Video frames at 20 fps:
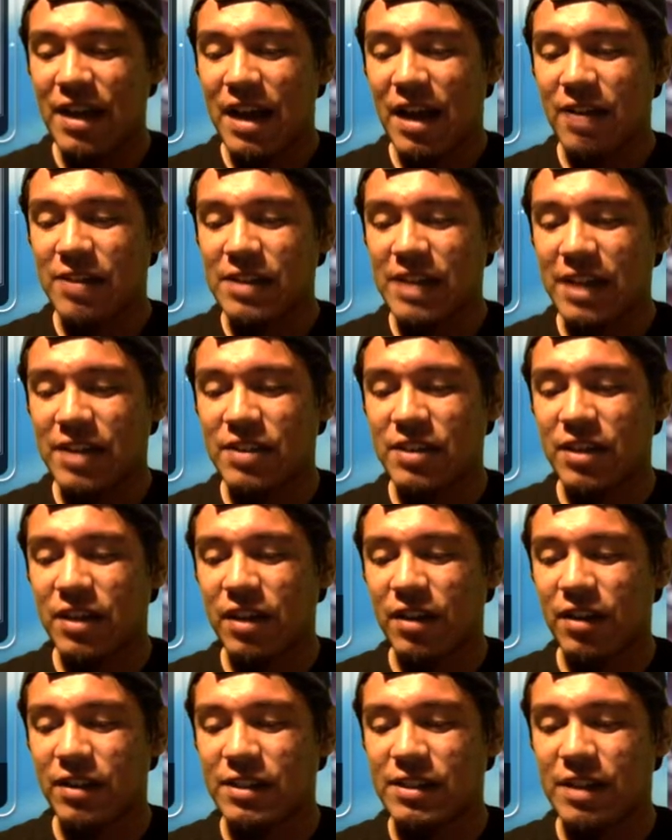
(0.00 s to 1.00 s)
I was actually
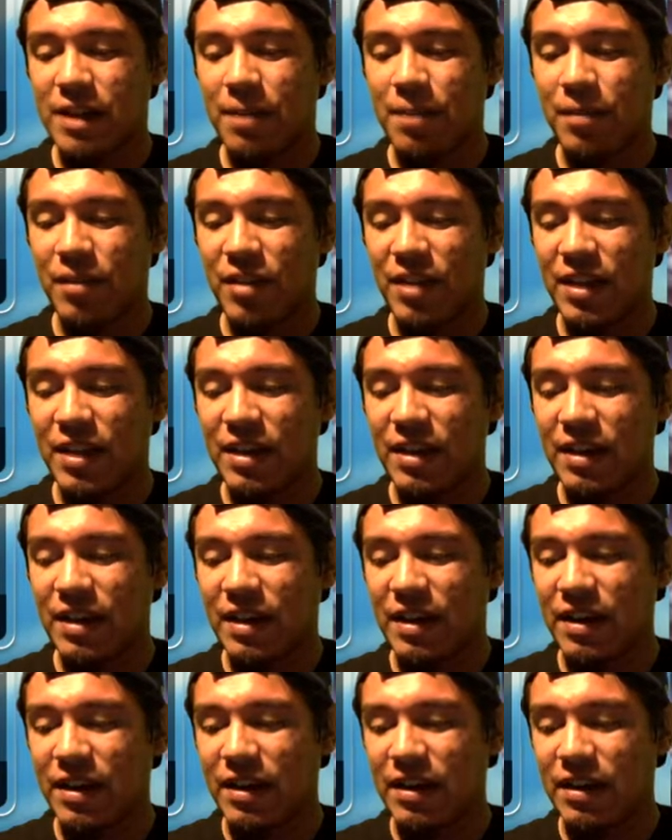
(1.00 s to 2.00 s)
on the top, and then
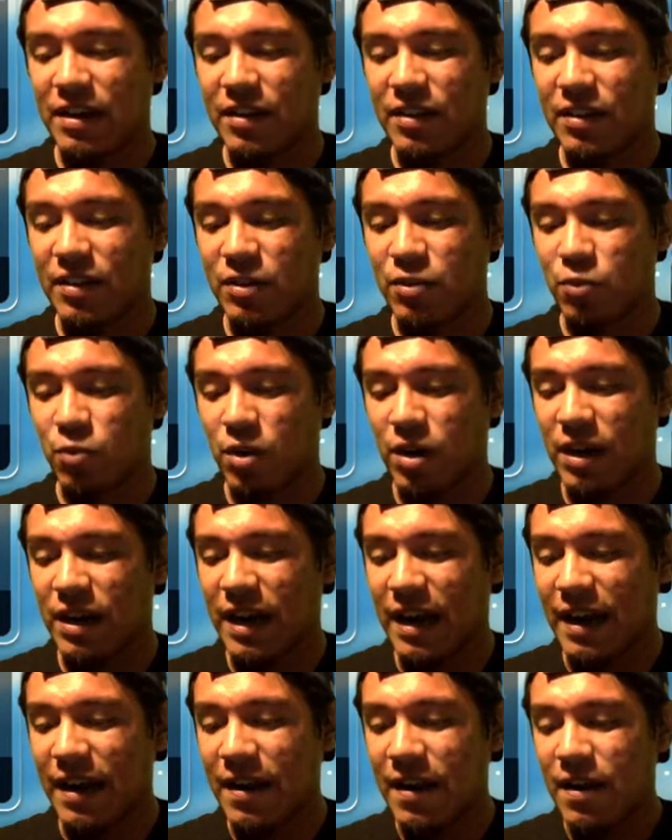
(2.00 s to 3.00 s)
this one
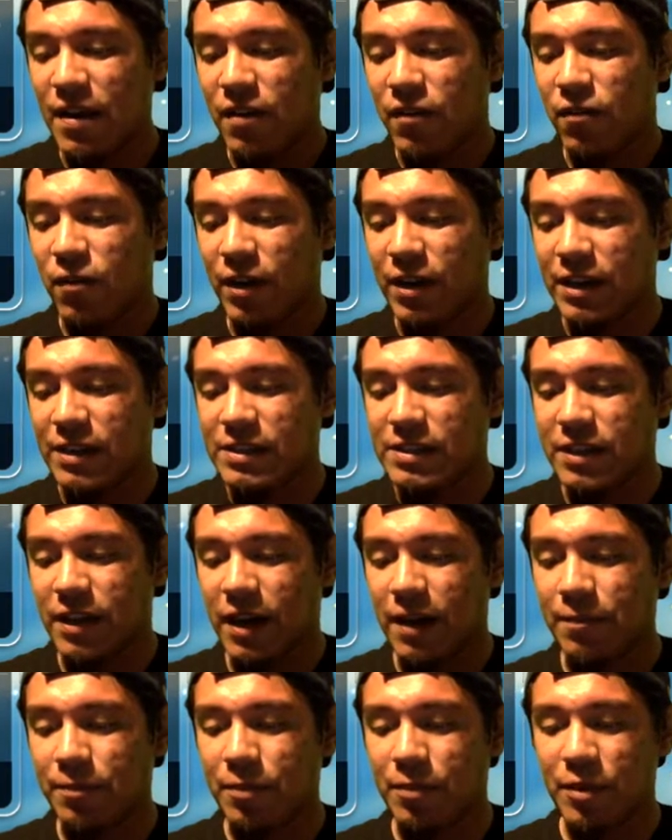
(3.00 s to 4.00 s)
guy freaking
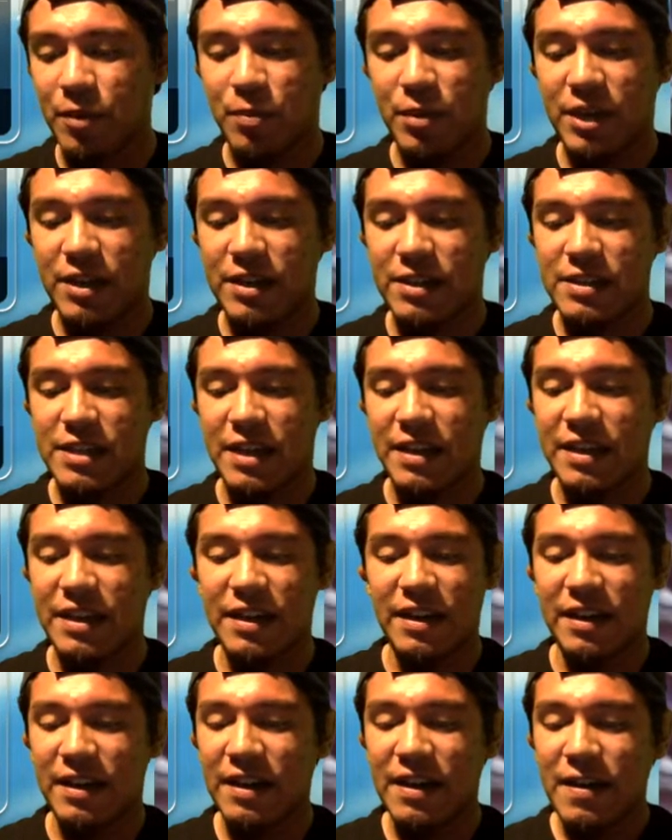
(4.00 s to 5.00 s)
topped me because I
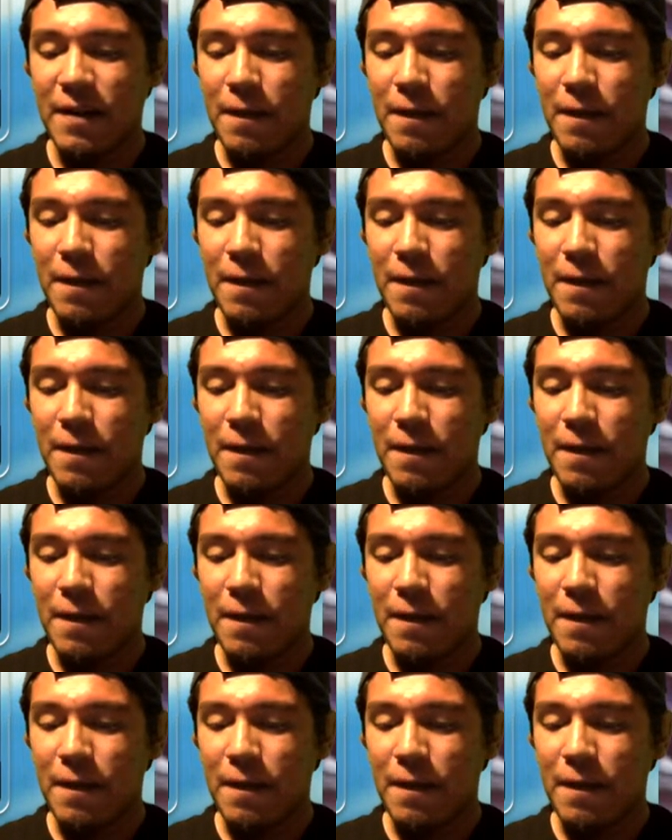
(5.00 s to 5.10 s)
didn't.